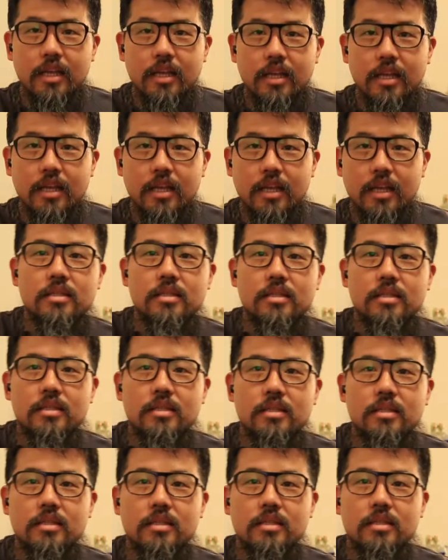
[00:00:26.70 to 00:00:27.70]
guess
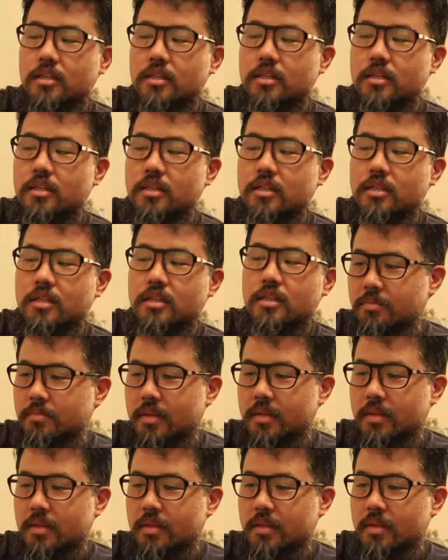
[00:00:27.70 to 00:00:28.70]
I
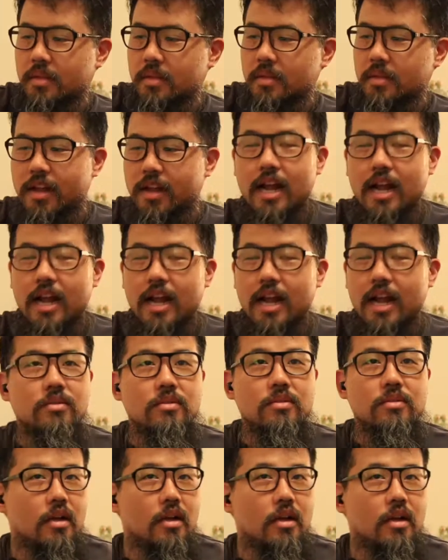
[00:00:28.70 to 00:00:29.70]
forgot I
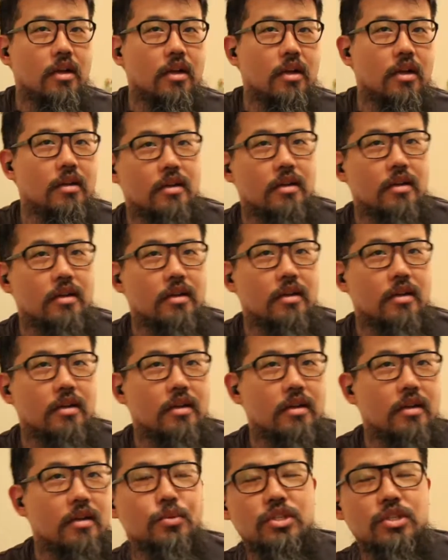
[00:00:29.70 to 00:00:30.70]
switched
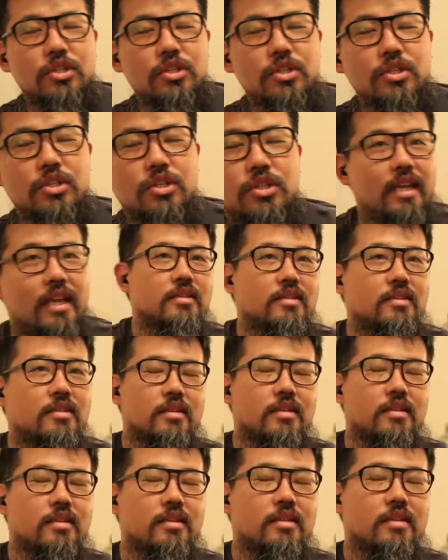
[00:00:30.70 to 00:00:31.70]
up the settings
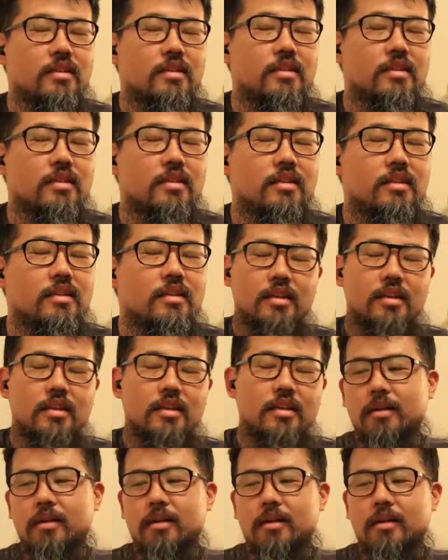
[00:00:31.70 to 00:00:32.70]

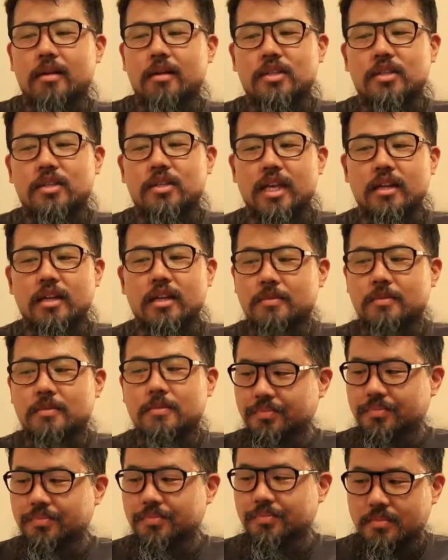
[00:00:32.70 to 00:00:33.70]
this weekend
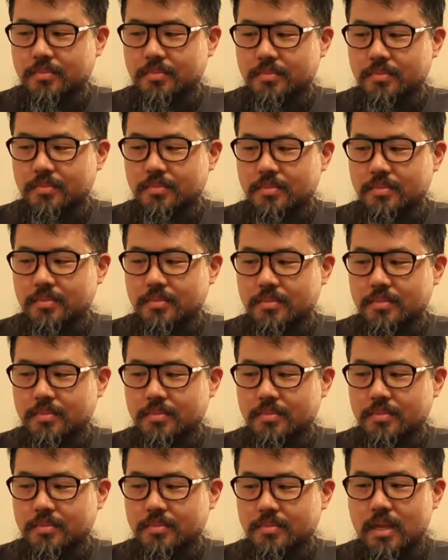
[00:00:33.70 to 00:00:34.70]

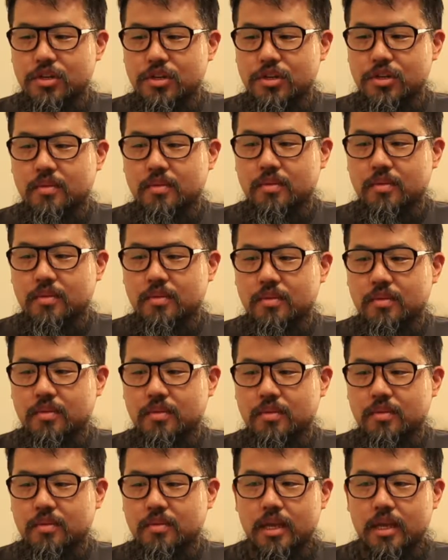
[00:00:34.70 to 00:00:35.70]
after doing some
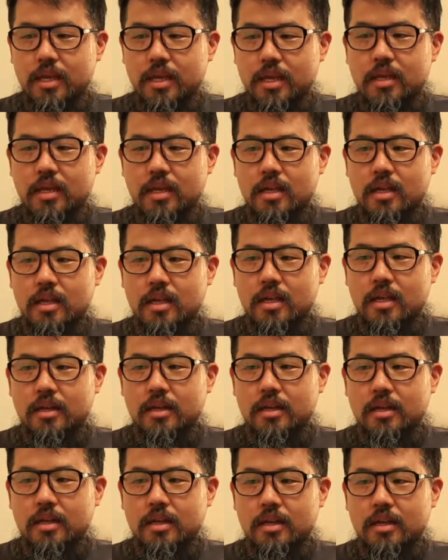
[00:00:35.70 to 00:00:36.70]
filming, and
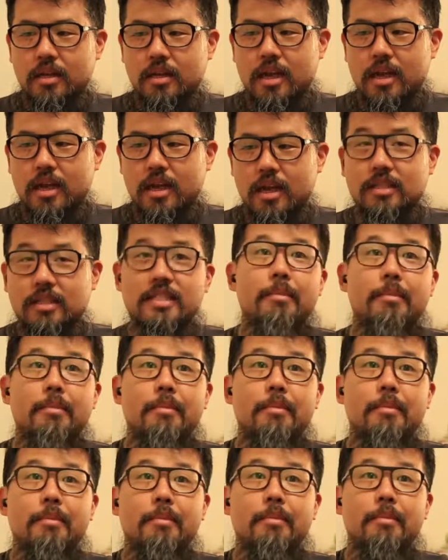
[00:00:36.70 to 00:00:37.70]
I forgot to set them
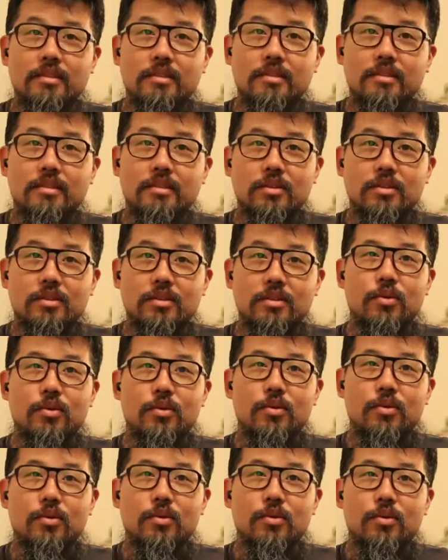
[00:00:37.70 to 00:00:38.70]
back. So
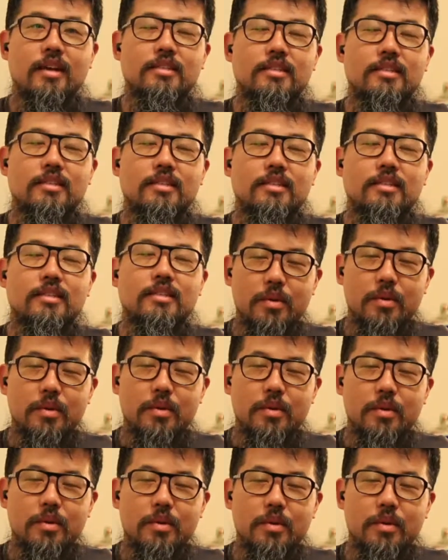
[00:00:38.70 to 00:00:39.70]
it caused a little bit
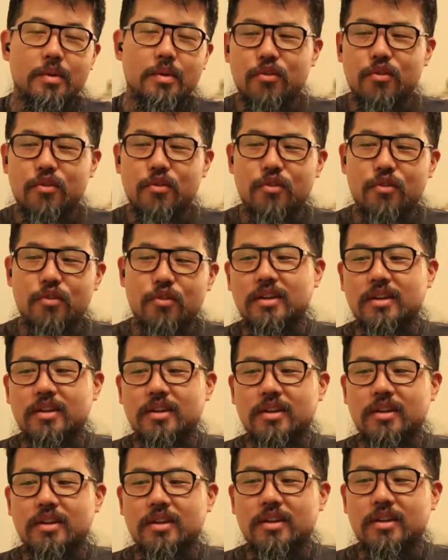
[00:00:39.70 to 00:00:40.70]
of an overload.
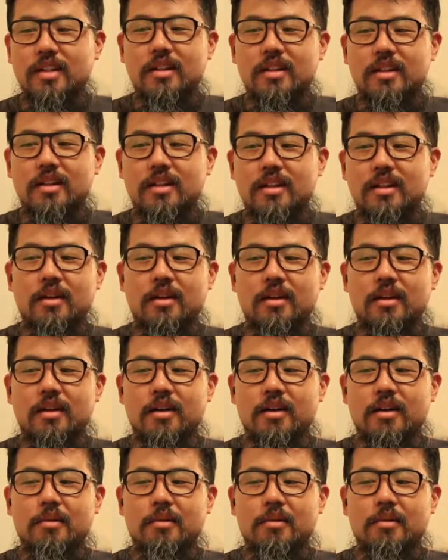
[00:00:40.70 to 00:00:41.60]
Um,